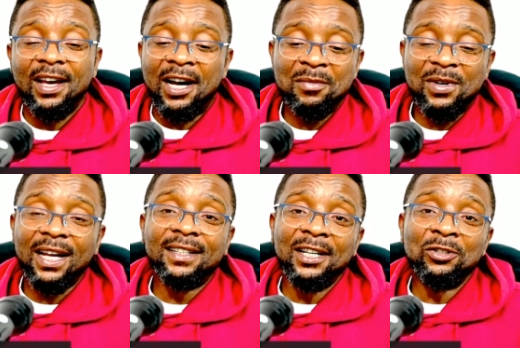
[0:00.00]
I'm glad
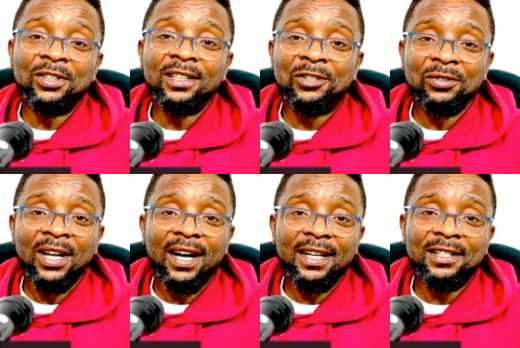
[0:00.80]
that you
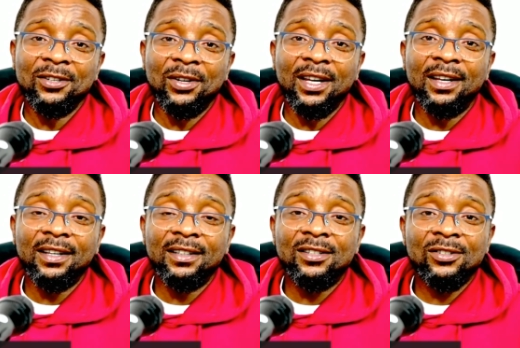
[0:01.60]
did tonight.
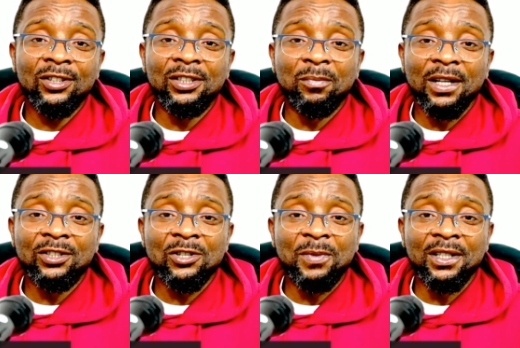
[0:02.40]
It's such a pleasure
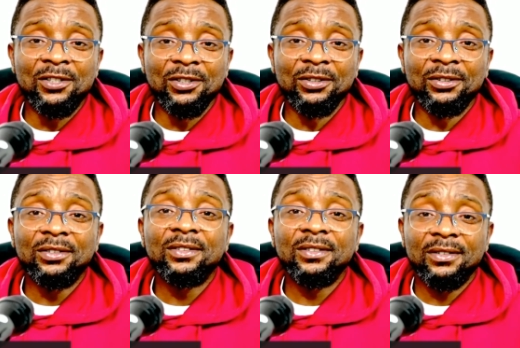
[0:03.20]
speaking to
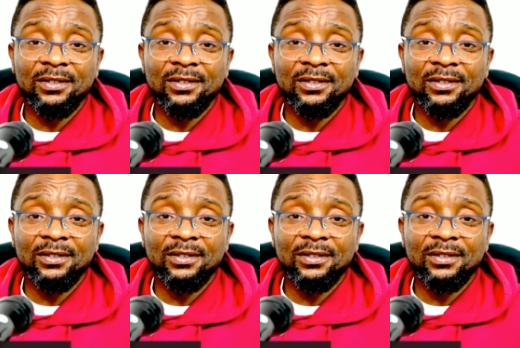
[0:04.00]
you.